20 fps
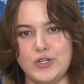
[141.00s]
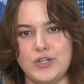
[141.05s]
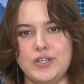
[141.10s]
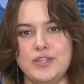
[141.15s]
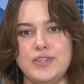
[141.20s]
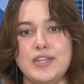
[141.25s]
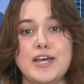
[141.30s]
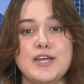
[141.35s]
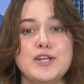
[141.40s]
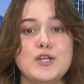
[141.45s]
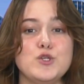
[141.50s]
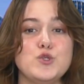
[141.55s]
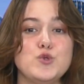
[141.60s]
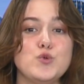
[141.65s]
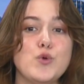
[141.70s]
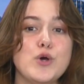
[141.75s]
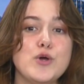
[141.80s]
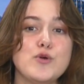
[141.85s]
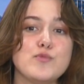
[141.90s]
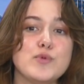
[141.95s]
Then
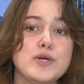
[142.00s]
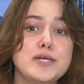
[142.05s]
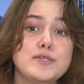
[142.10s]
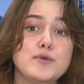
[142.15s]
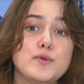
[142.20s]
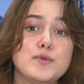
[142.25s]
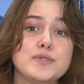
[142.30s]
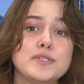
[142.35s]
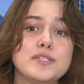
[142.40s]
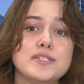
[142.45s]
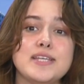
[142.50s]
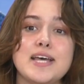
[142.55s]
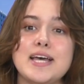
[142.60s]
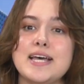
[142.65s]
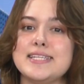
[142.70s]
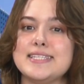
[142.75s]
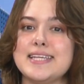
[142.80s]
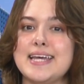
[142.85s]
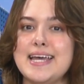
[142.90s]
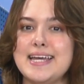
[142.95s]
Troy Resources
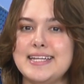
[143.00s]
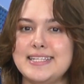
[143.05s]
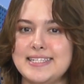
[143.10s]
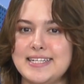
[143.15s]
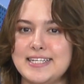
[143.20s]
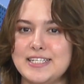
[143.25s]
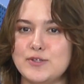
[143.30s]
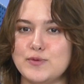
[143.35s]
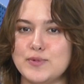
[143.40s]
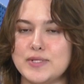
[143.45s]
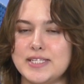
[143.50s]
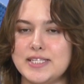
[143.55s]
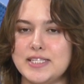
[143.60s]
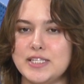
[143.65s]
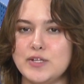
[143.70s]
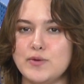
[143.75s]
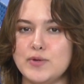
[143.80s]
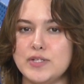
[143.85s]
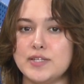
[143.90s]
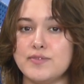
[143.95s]
has entered into a
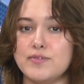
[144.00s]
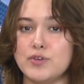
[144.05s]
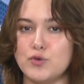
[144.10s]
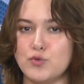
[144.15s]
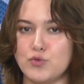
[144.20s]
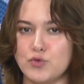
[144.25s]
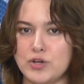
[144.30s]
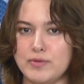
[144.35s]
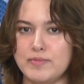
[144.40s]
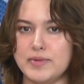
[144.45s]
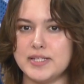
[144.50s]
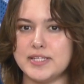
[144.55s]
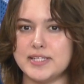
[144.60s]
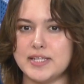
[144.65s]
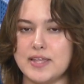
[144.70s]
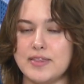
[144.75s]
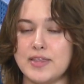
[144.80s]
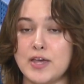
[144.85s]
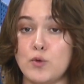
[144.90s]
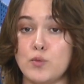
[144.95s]
series of agreements
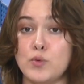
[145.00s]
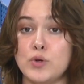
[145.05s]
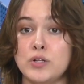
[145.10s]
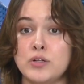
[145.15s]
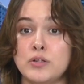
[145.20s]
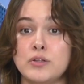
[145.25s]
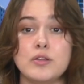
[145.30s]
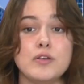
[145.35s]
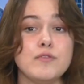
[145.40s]
that will,